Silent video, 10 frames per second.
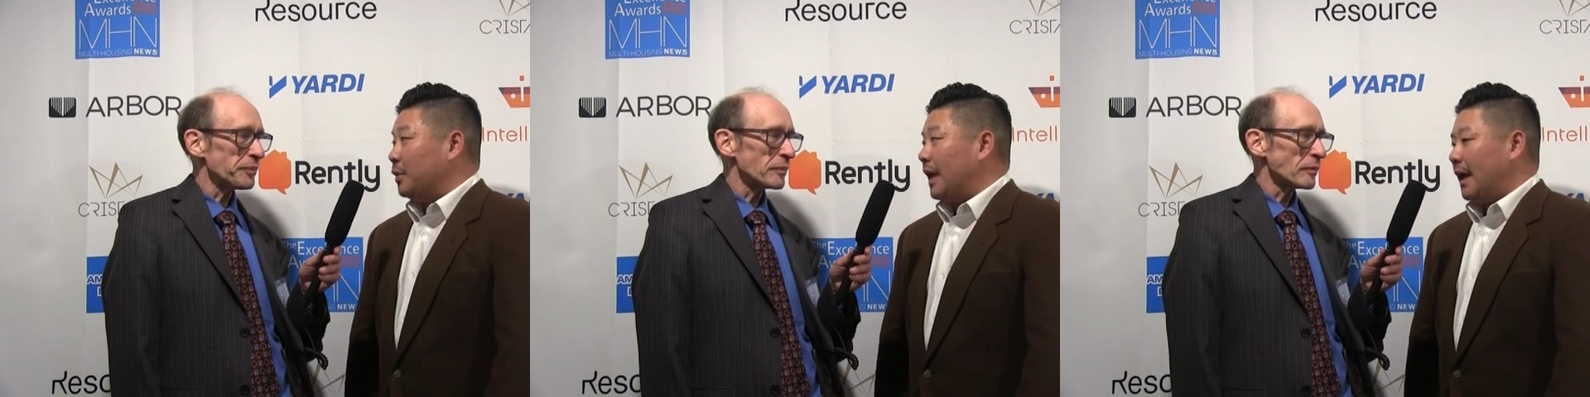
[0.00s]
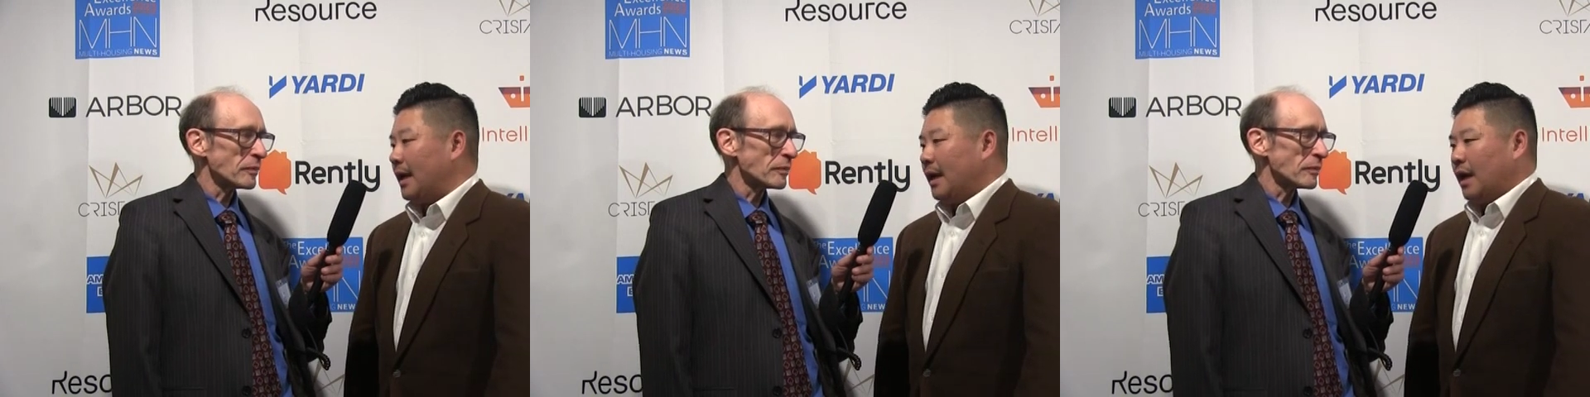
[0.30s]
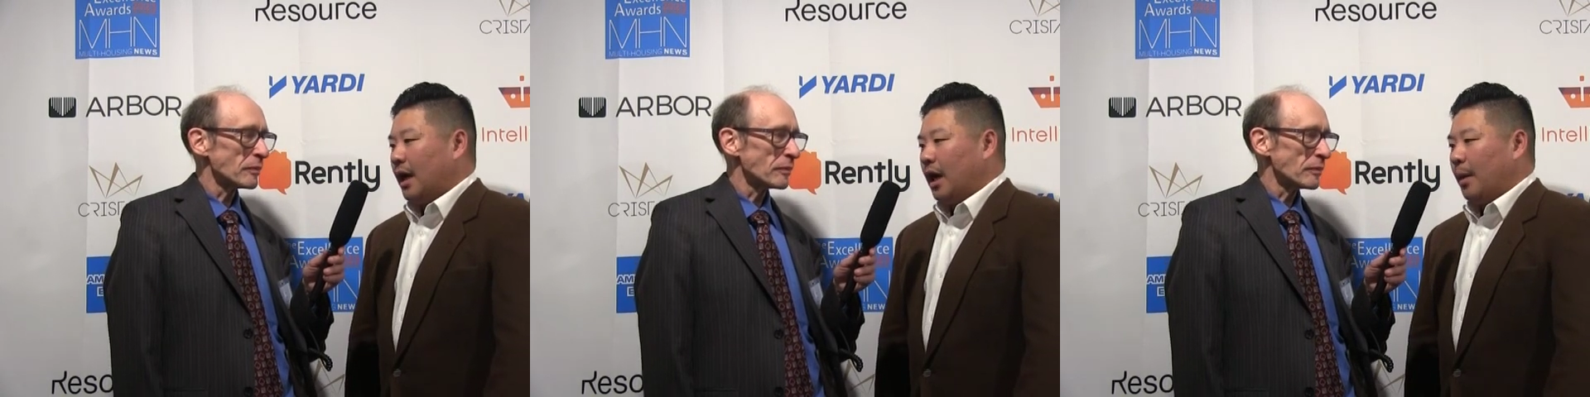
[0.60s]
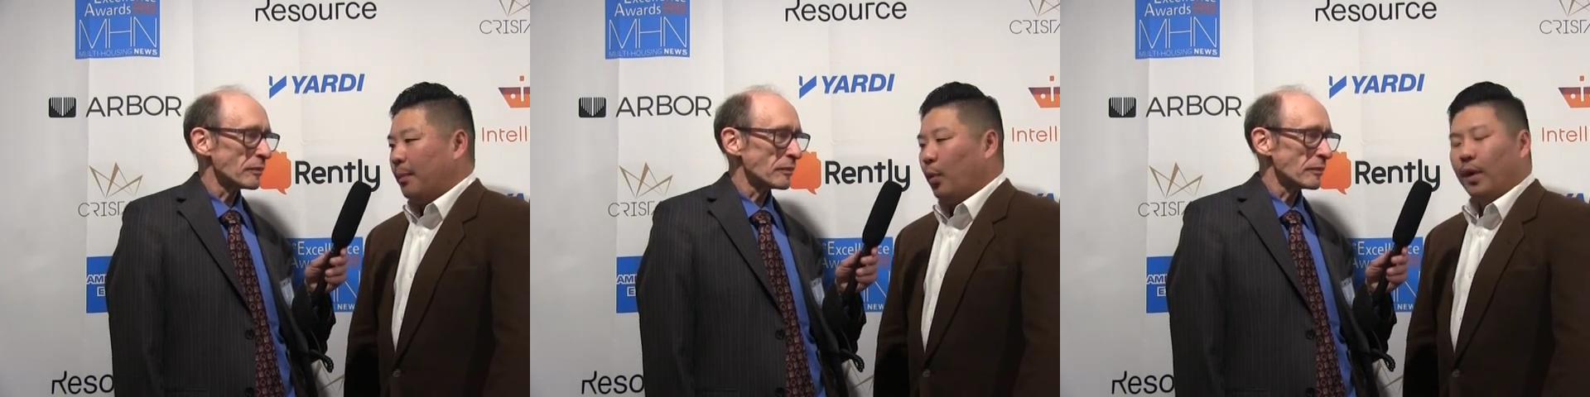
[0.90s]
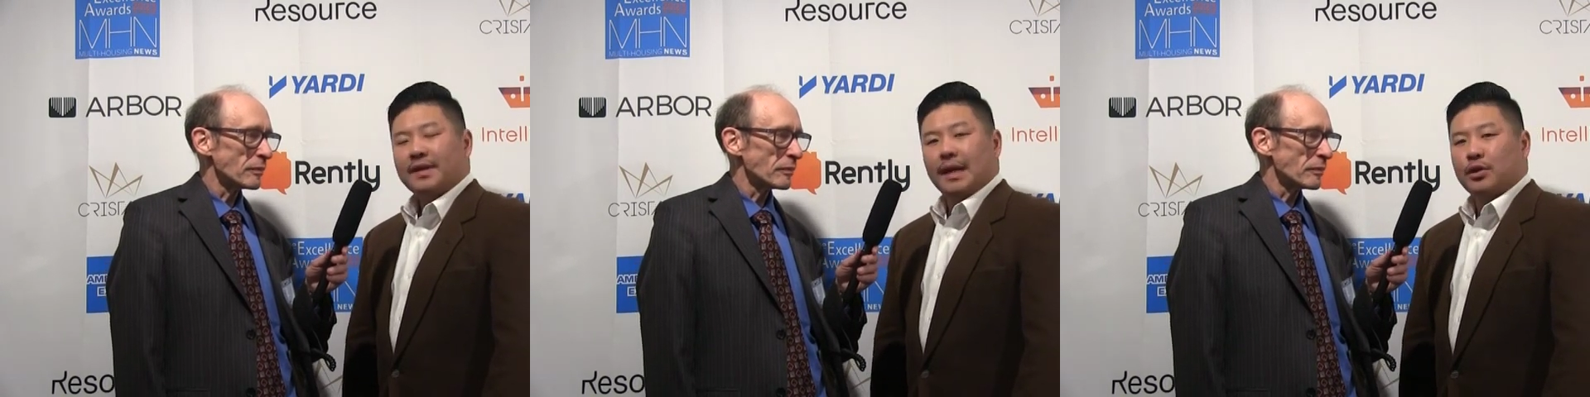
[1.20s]
Speaker 1: do that, um, but
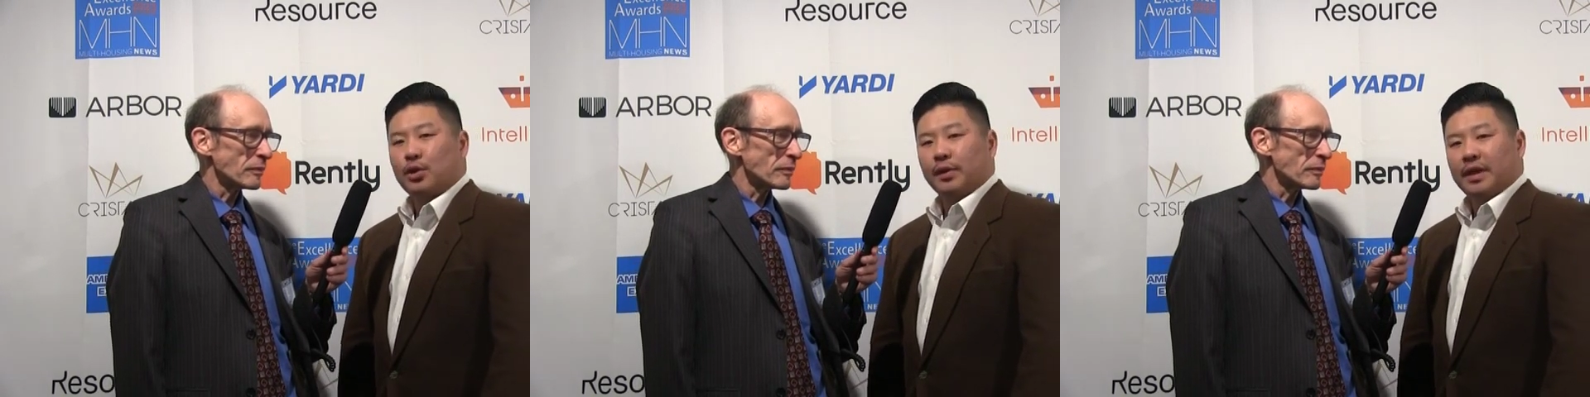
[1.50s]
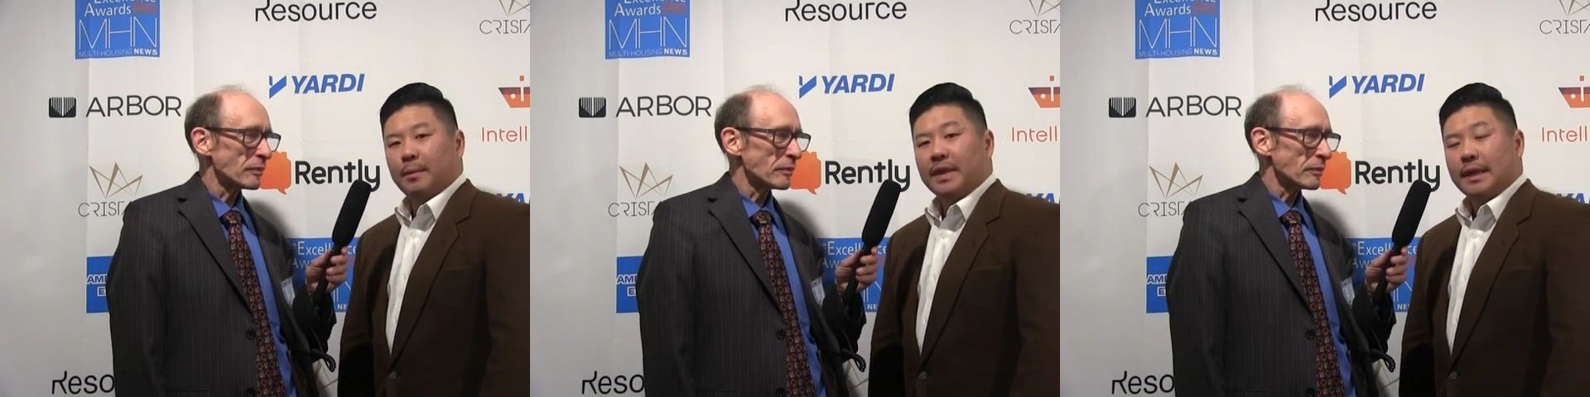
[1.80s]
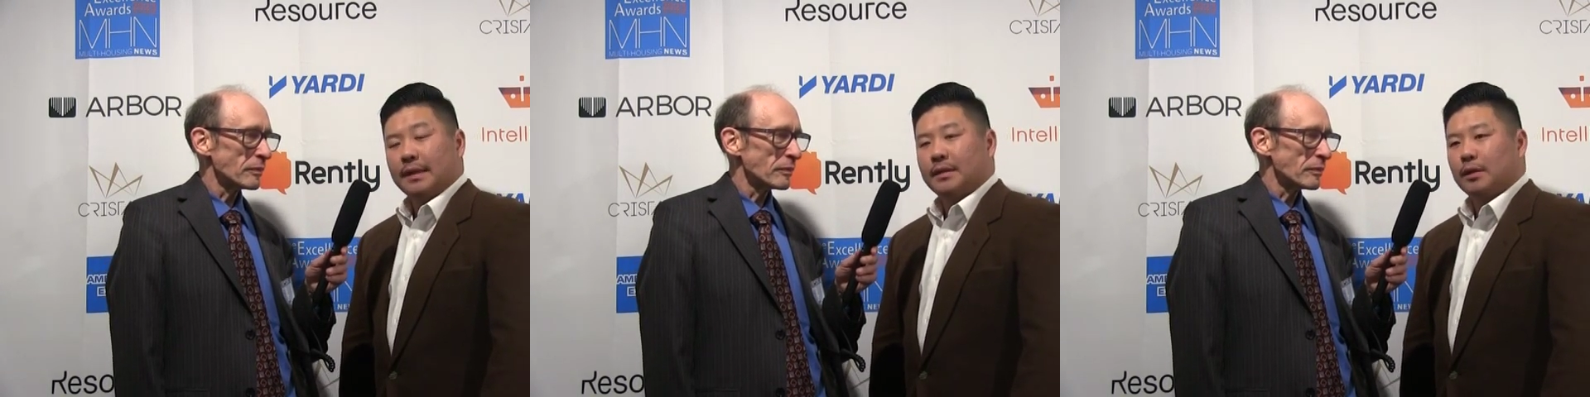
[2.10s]
what does that truly mean?